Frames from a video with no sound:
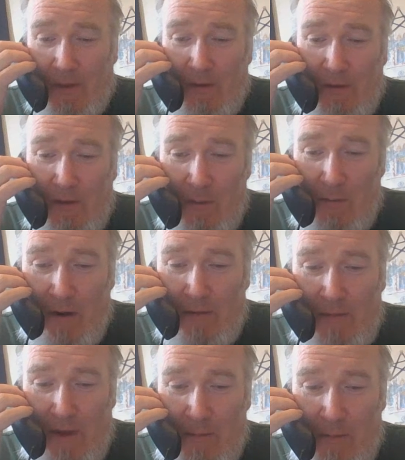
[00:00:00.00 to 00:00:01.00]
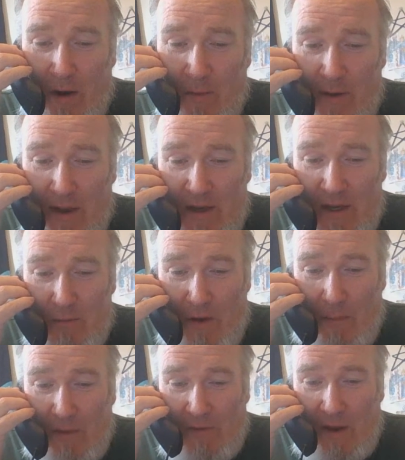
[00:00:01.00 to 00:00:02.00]
some of them are meant to
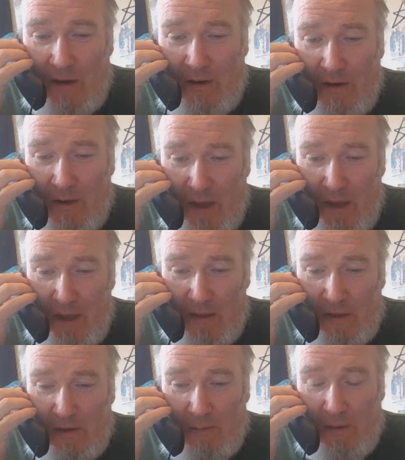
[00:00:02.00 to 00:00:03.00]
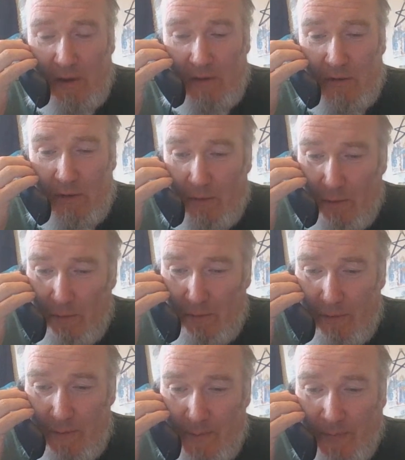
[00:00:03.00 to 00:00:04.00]
represent he that speaks the truth,